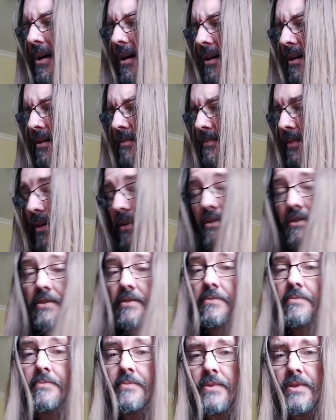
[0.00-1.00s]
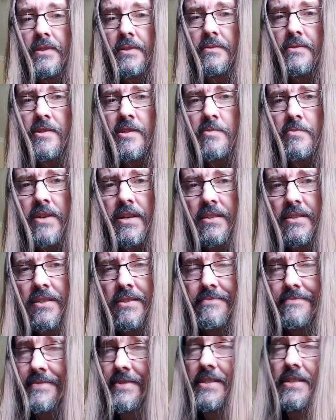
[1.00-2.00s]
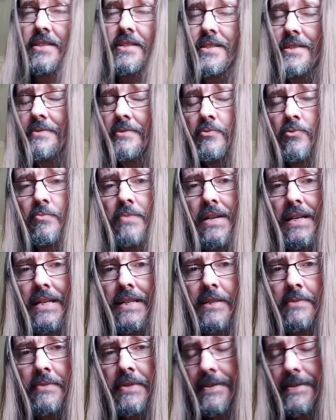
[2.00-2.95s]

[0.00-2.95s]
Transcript: I don't know why I do a German accent, it just seems more metally to